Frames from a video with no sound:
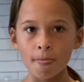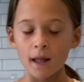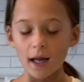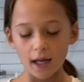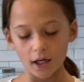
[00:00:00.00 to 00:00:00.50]

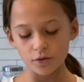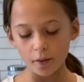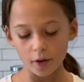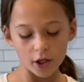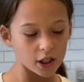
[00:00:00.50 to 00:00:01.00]
and what
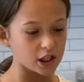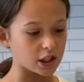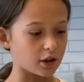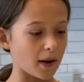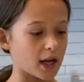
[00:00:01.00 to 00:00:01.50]
we're gonna
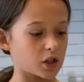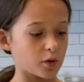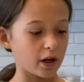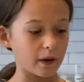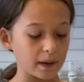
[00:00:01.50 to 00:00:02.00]
do is we're
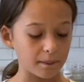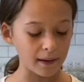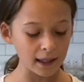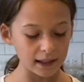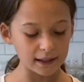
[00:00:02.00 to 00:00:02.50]
going to
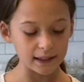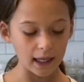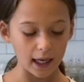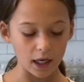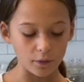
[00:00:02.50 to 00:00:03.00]
mix,
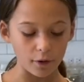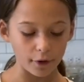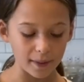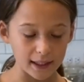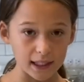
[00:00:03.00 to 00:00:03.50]
and while we're
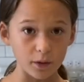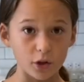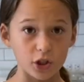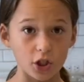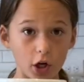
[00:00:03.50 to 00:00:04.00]
mixing, we're
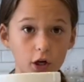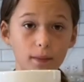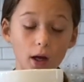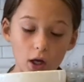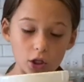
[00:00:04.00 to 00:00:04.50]
just gonna
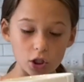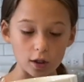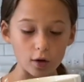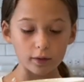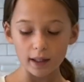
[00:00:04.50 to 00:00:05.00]

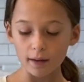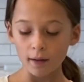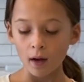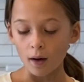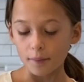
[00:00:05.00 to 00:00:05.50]
slowly
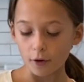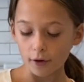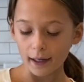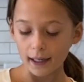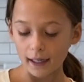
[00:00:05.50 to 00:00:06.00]
pour
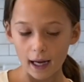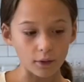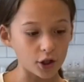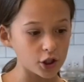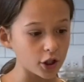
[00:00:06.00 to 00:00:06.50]
in
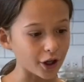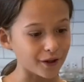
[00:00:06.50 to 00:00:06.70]
our sugar.